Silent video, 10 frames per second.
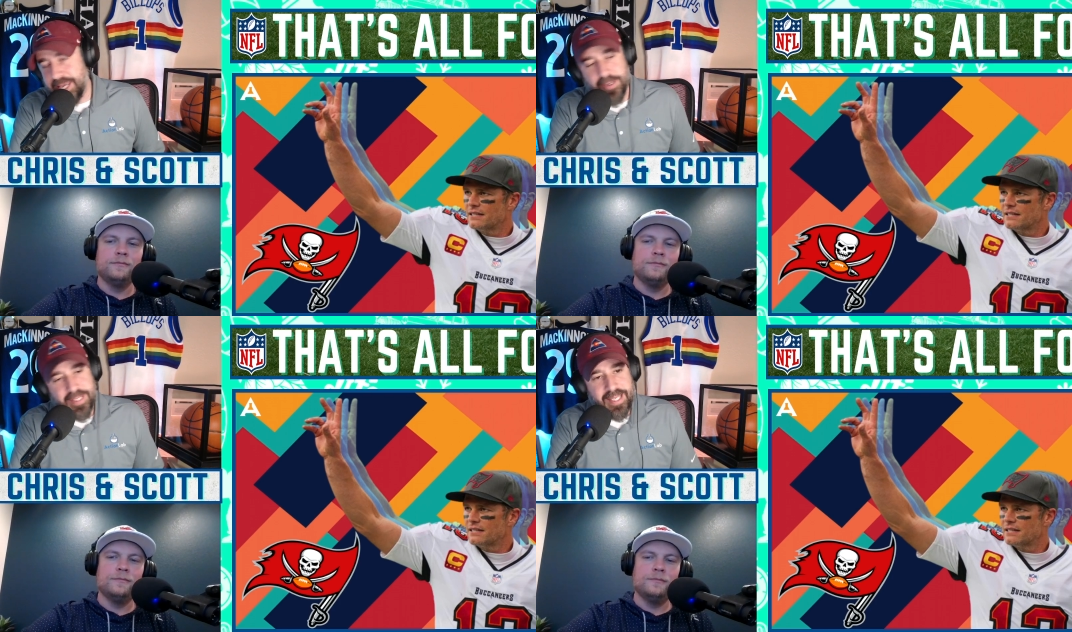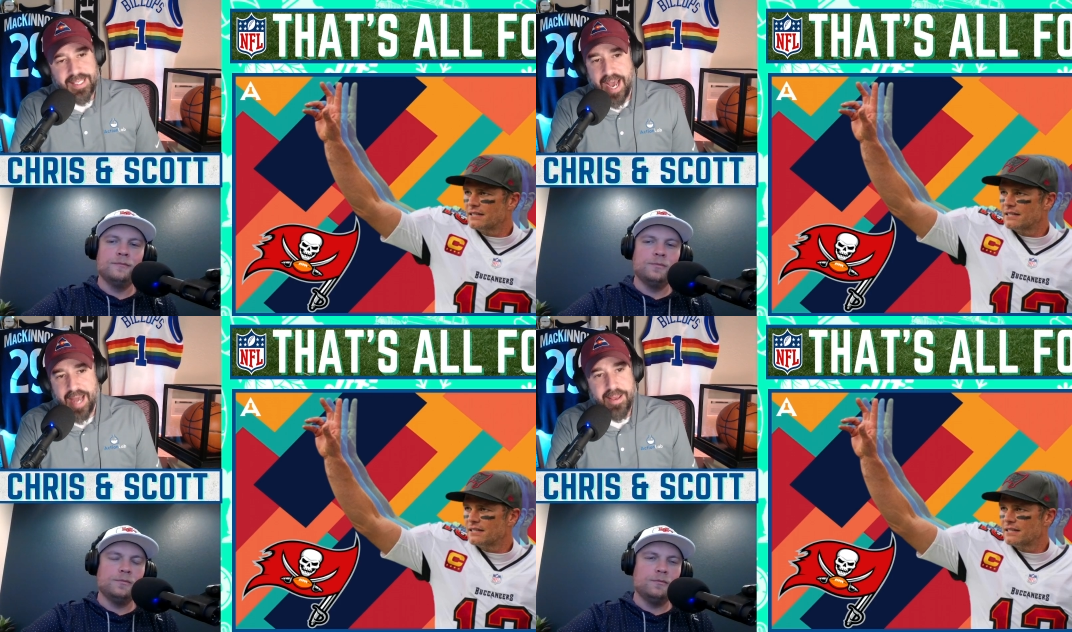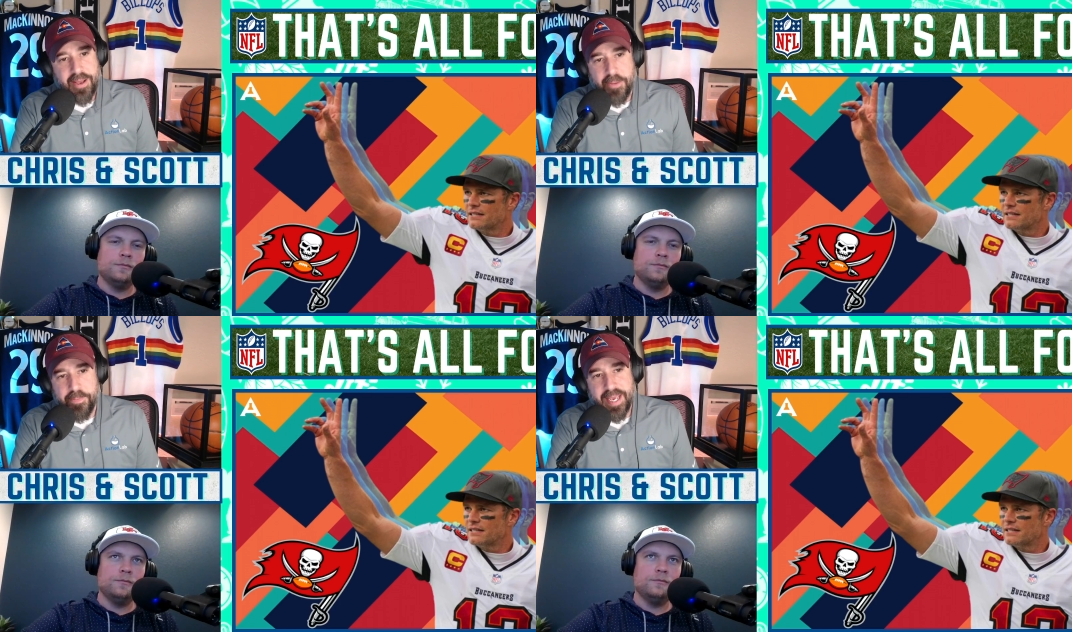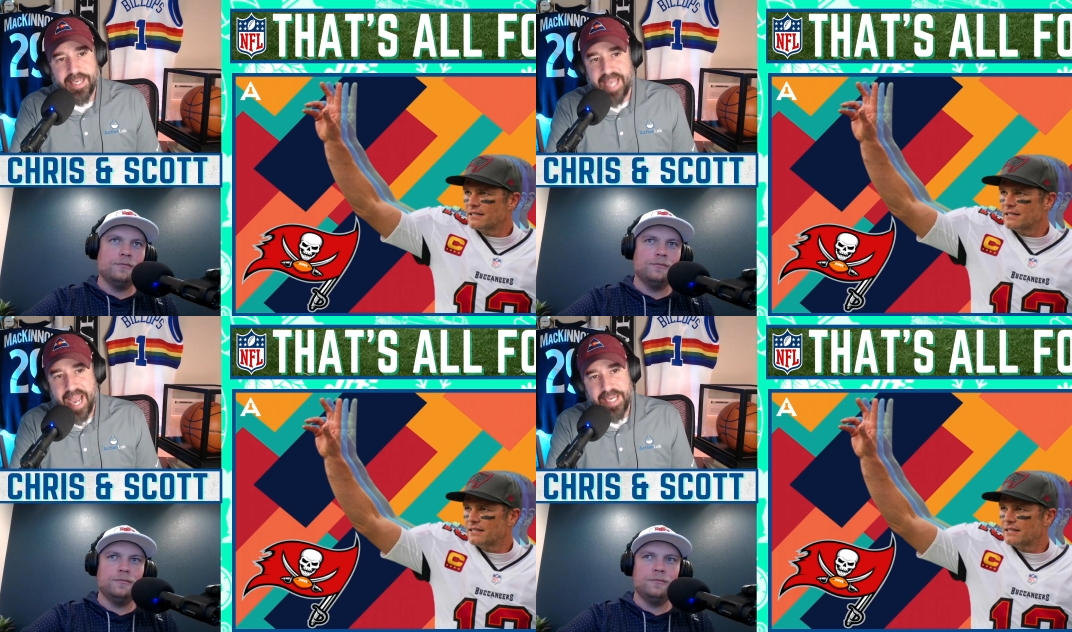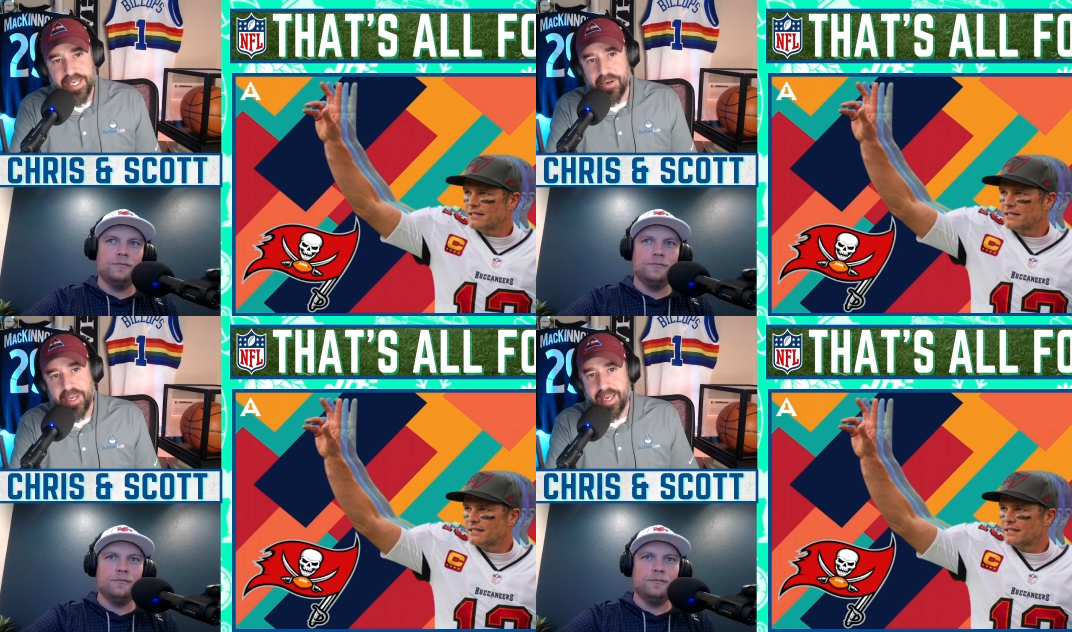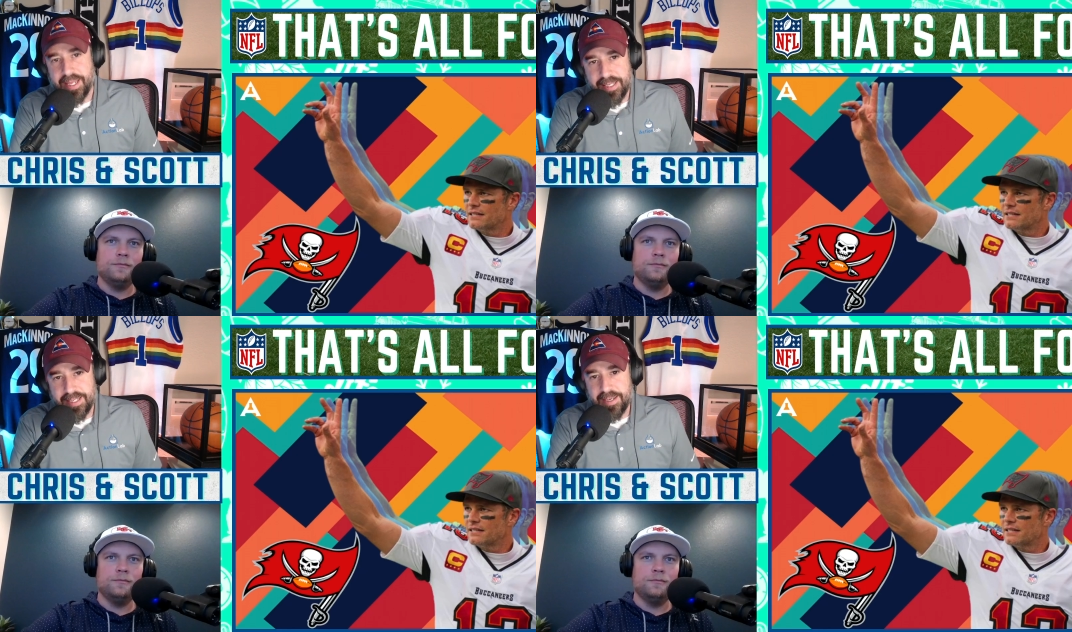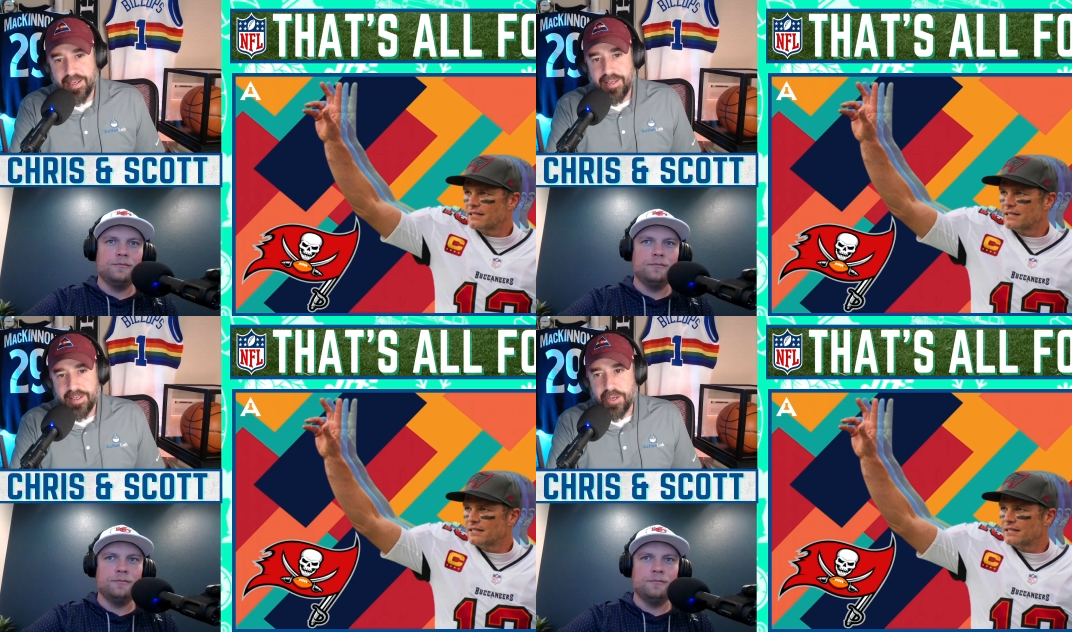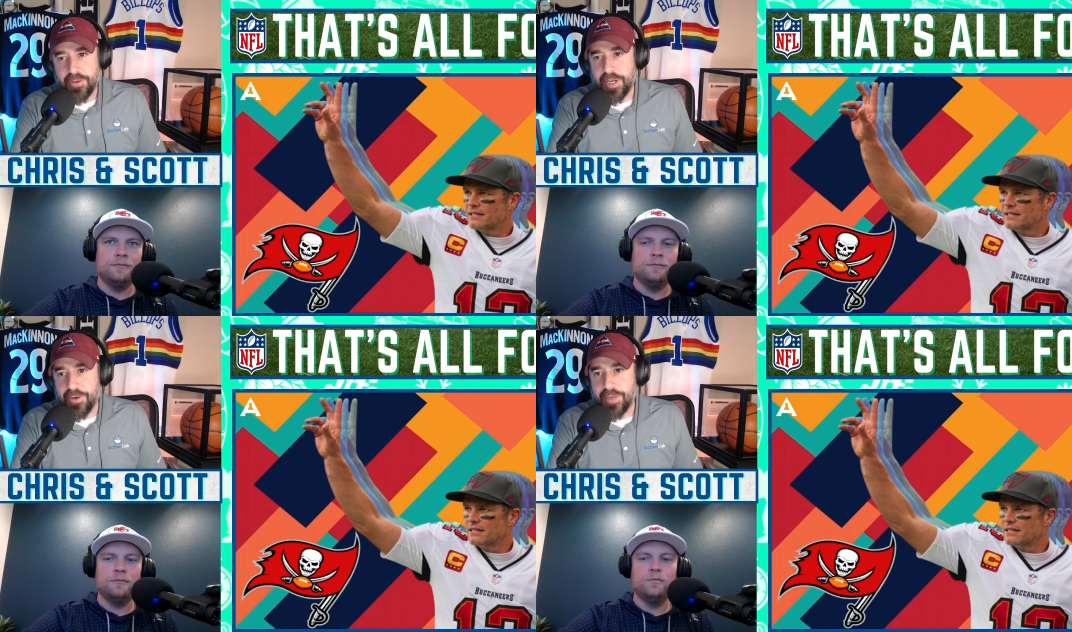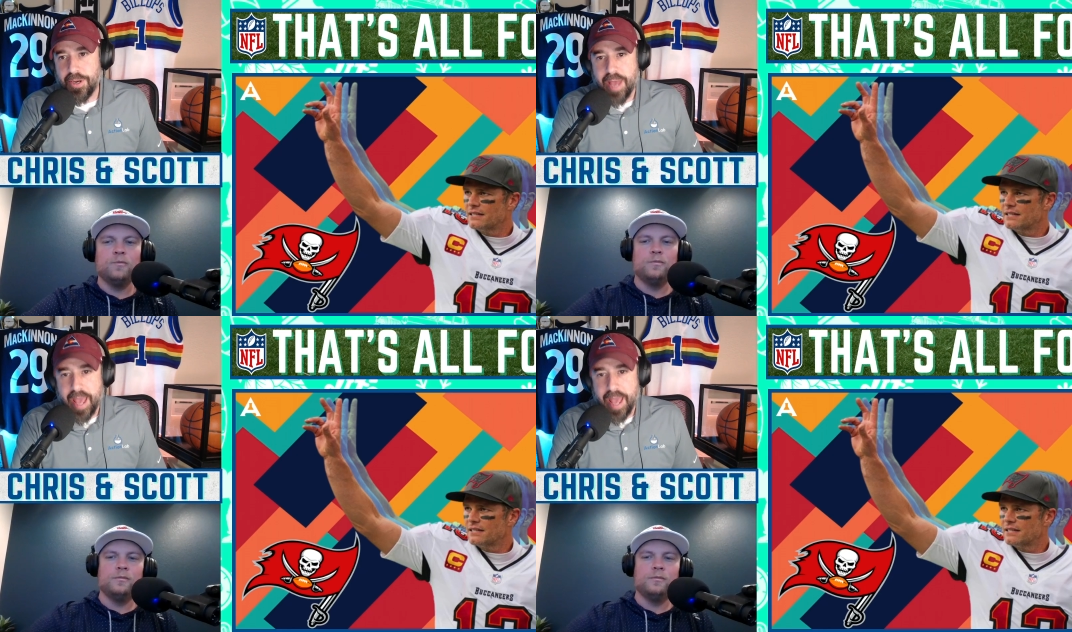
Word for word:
Speaker 1: said scotty go be a dad to your kids go go go hang